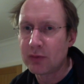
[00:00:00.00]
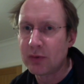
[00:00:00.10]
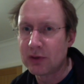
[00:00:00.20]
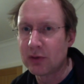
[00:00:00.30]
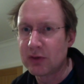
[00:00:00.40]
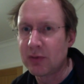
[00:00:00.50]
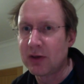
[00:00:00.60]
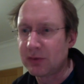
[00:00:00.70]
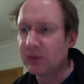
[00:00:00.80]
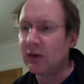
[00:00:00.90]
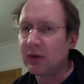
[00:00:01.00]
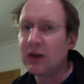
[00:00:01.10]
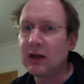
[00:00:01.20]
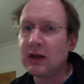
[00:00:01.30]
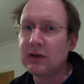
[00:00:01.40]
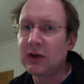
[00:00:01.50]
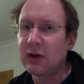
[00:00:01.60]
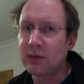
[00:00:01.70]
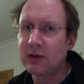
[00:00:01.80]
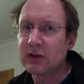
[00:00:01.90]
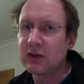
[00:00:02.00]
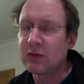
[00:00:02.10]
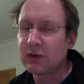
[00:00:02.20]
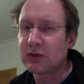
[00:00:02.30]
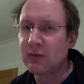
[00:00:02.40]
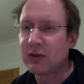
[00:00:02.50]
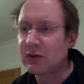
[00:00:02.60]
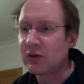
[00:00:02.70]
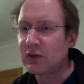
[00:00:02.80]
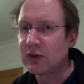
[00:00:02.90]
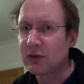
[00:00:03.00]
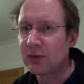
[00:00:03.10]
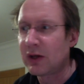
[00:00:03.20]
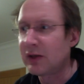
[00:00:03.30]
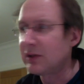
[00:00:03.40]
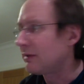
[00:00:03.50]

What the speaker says: But as long as demand, in diagrammatic terms, as long as demand is shifting to the right,